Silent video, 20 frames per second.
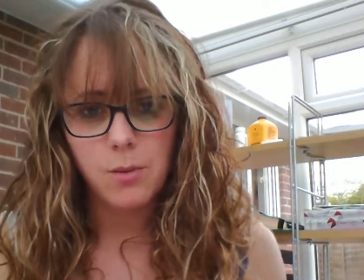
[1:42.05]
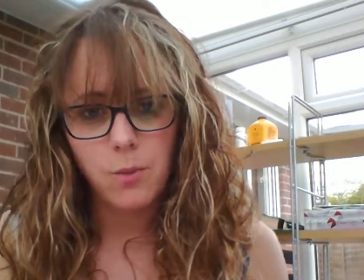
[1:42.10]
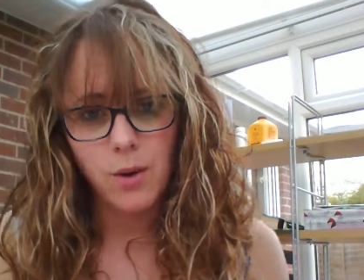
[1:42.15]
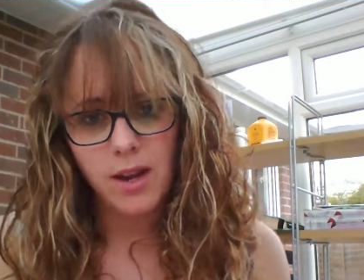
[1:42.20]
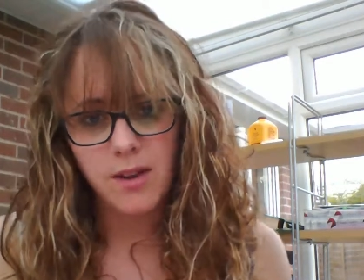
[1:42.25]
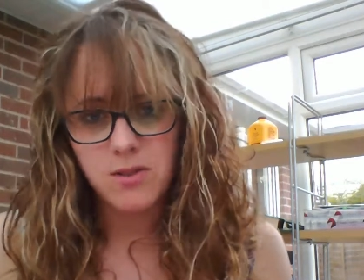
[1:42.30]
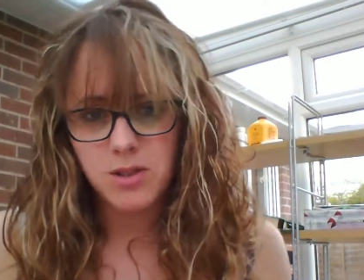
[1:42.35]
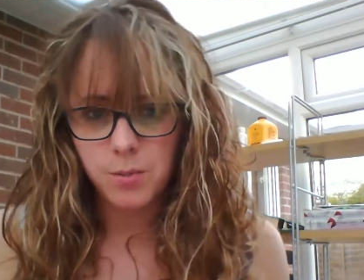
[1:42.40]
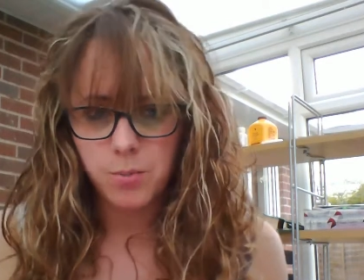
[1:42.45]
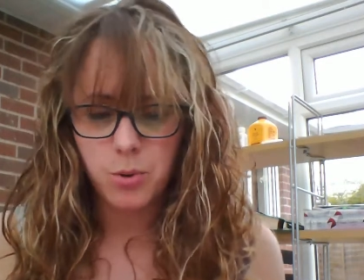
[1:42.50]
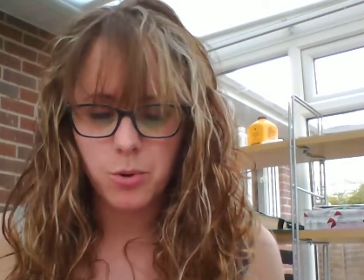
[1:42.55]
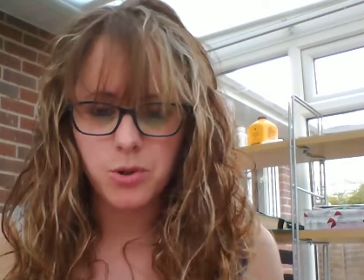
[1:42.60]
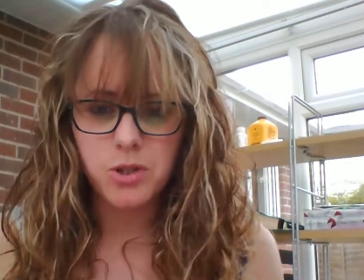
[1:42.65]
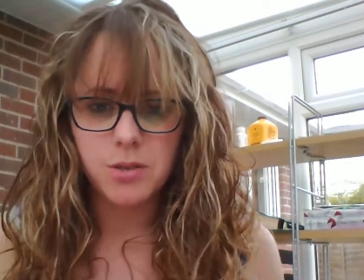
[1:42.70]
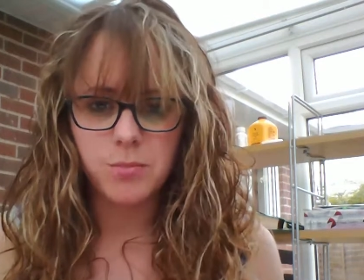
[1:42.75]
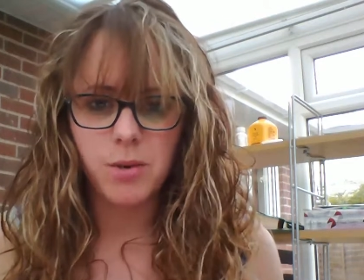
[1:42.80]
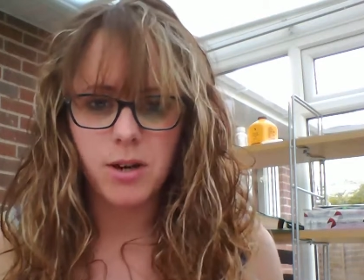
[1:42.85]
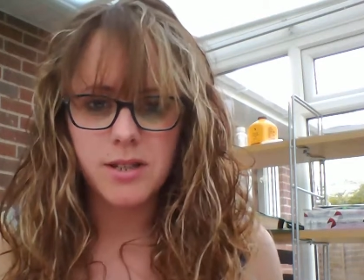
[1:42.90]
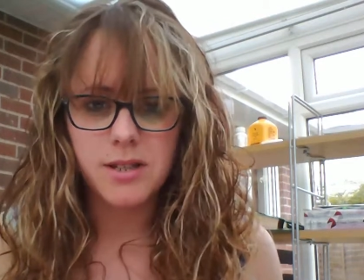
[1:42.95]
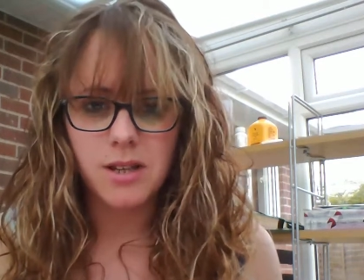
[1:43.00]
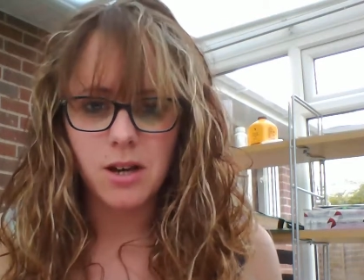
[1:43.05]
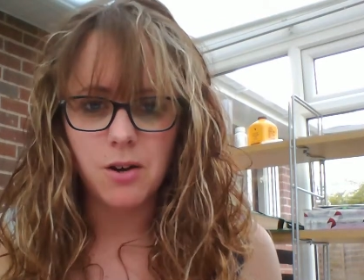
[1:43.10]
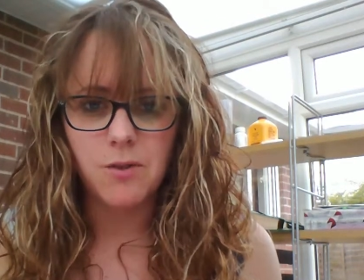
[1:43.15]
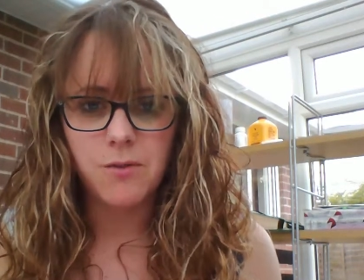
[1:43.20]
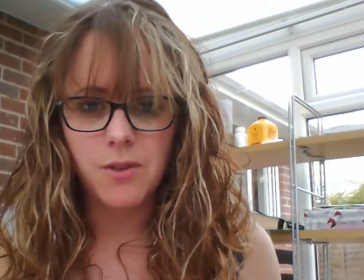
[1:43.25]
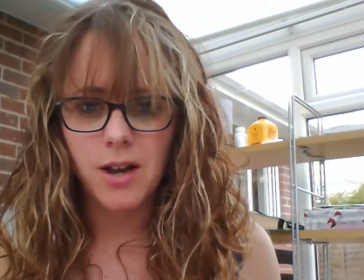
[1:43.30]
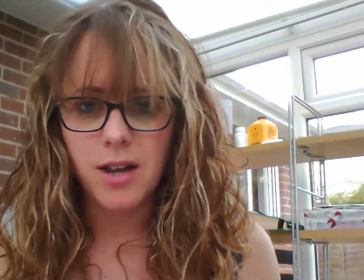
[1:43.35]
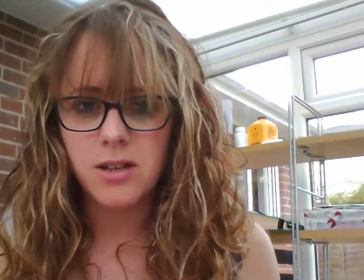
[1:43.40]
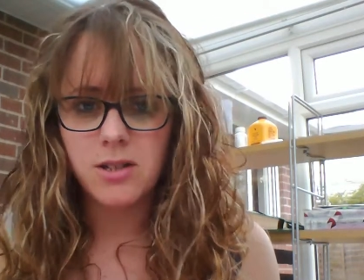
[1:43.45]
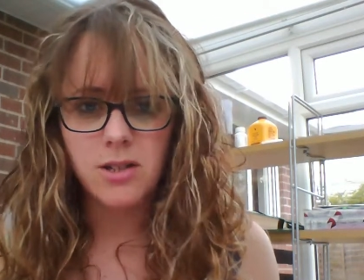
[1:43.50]
way of supporting
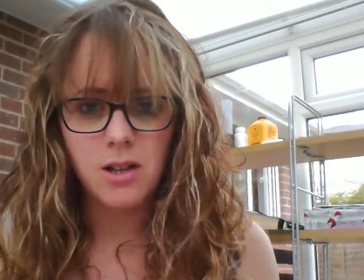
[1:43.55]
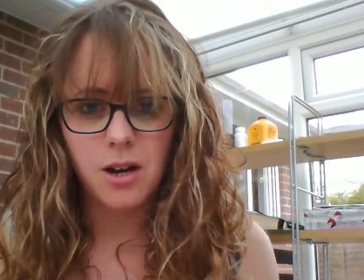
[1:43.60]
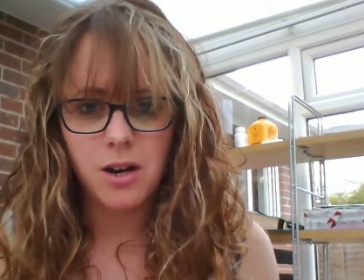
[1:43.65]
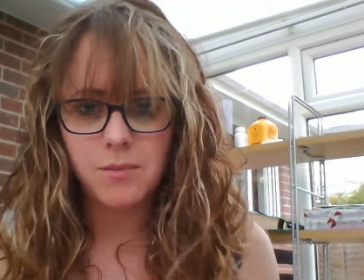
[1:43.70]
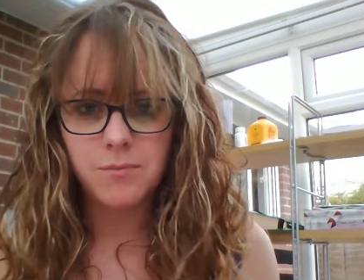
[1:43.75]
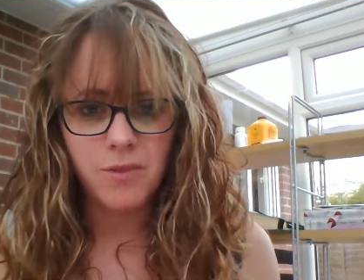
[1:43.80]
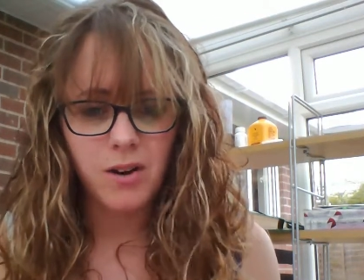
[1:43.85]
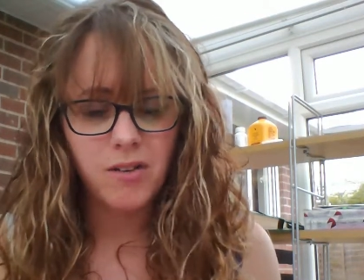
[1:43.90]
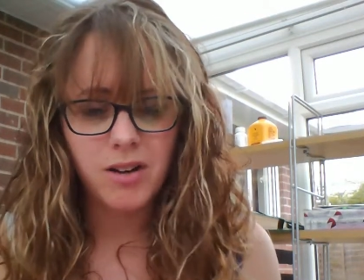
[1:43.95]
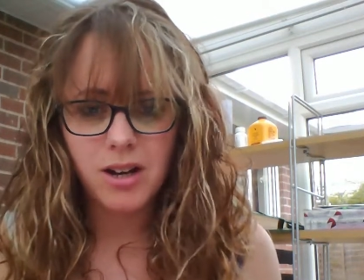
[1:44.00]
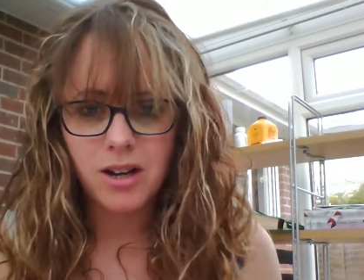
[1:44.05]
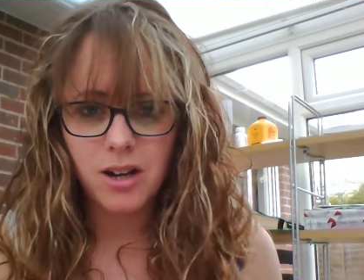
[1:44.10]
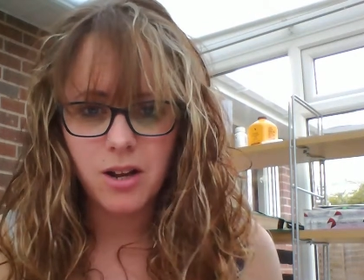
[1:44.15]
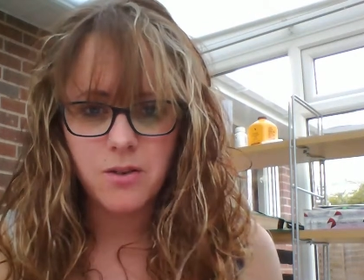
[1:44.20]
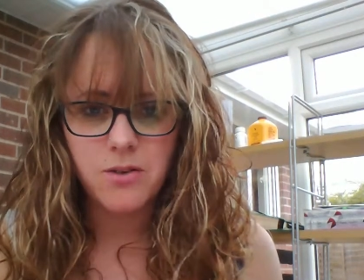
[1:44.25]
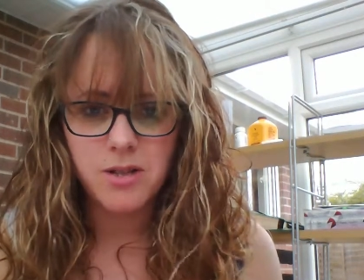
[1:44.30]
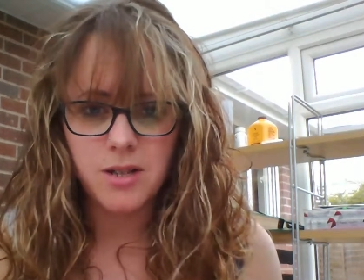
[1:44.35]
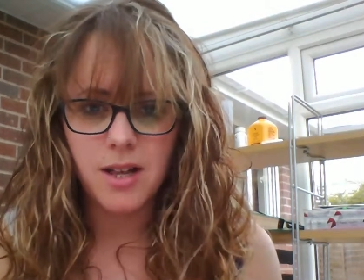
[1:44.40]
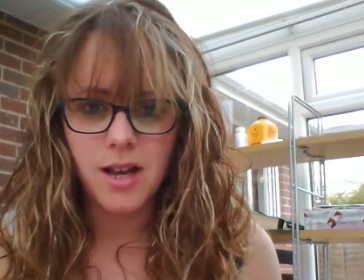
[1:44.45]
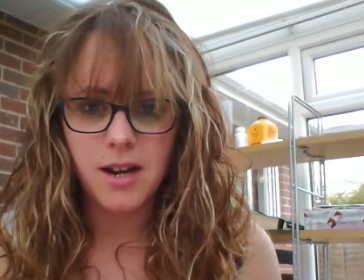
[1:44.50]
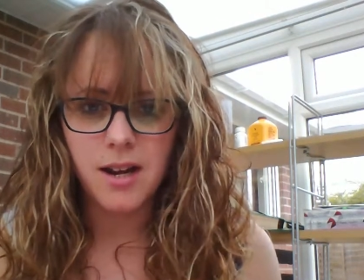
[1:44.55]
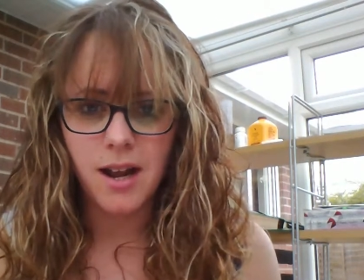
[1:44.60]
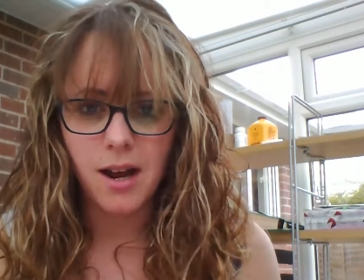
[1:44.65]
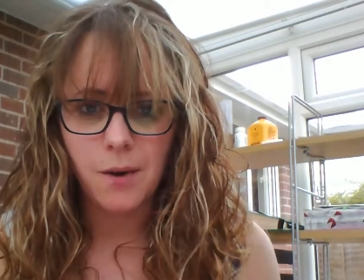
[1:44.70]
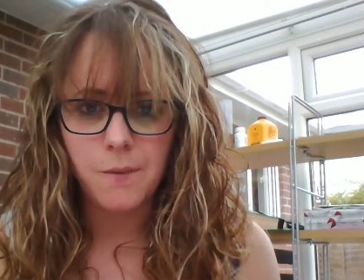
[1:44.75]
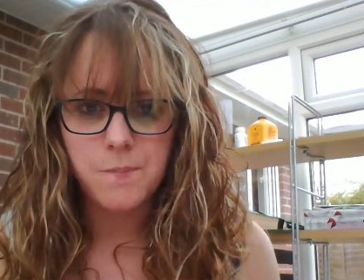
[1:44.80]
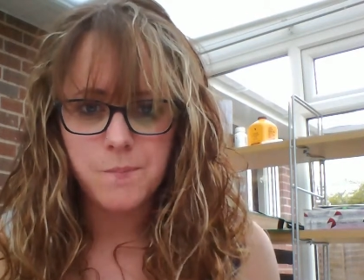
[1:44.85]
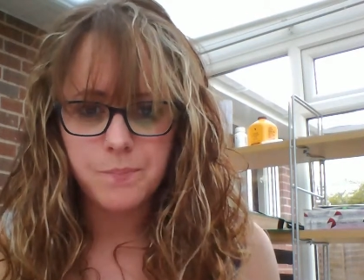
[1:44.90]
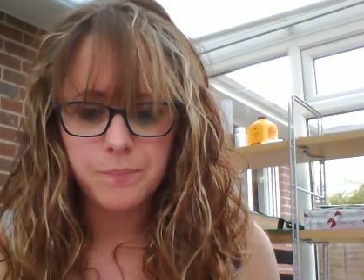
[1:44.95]
myself, and I'm very close to that now.